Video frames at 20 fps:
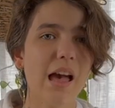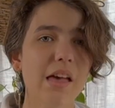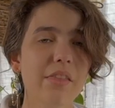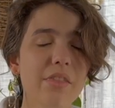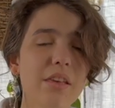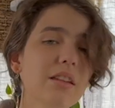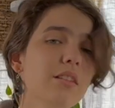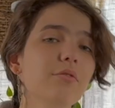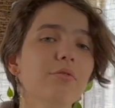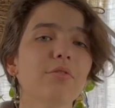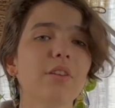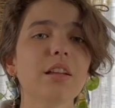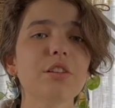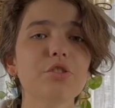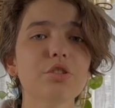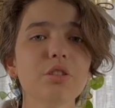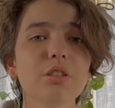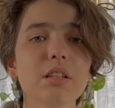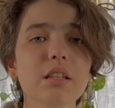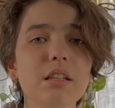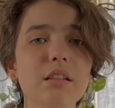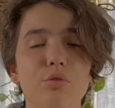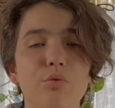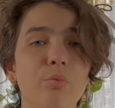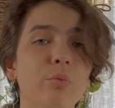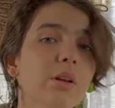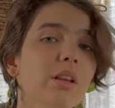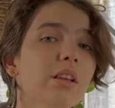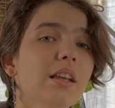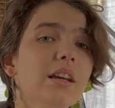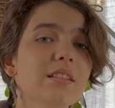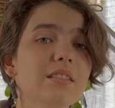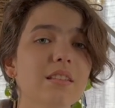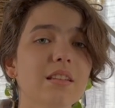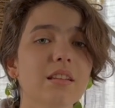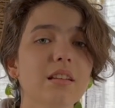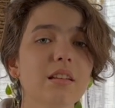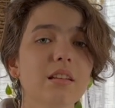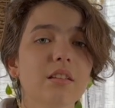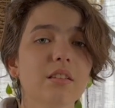and then eventually
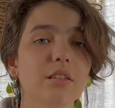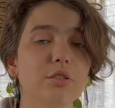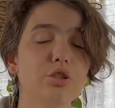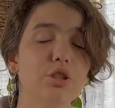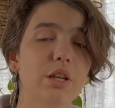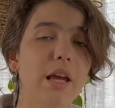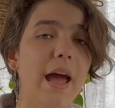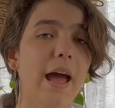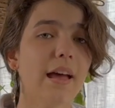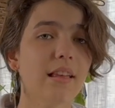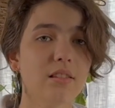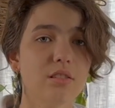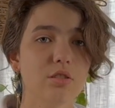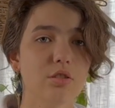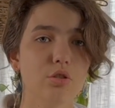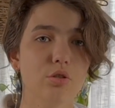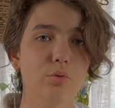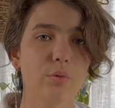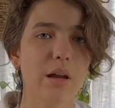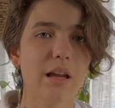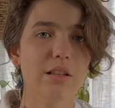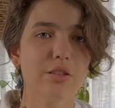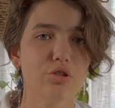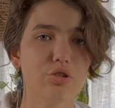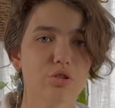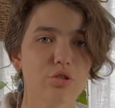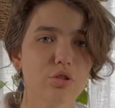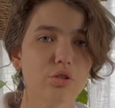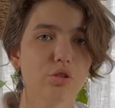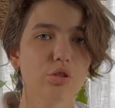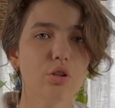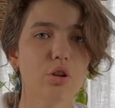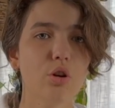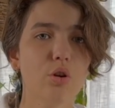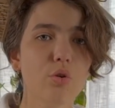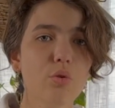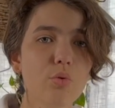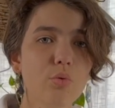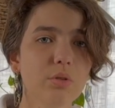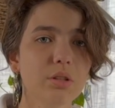realizing that she has to, and
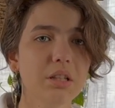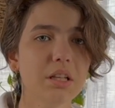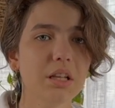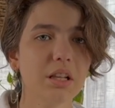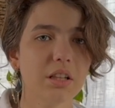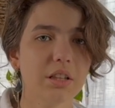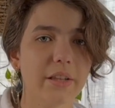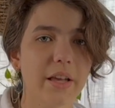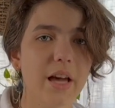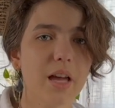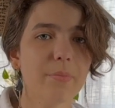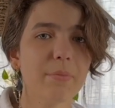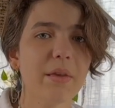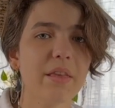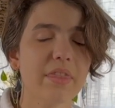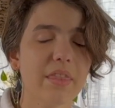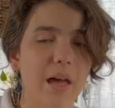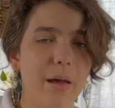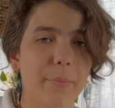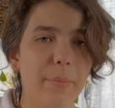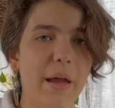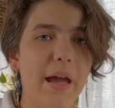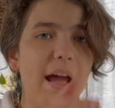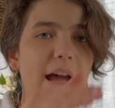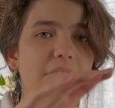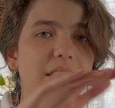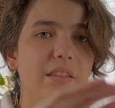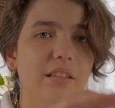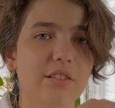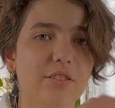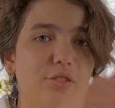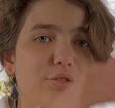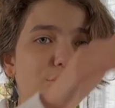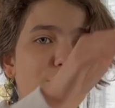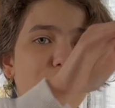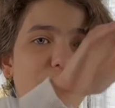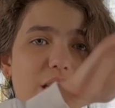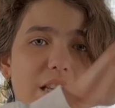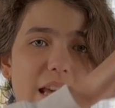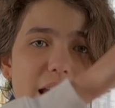slowly climbing that path until
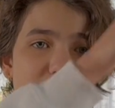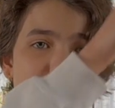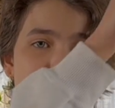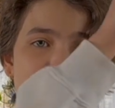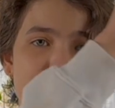she can actually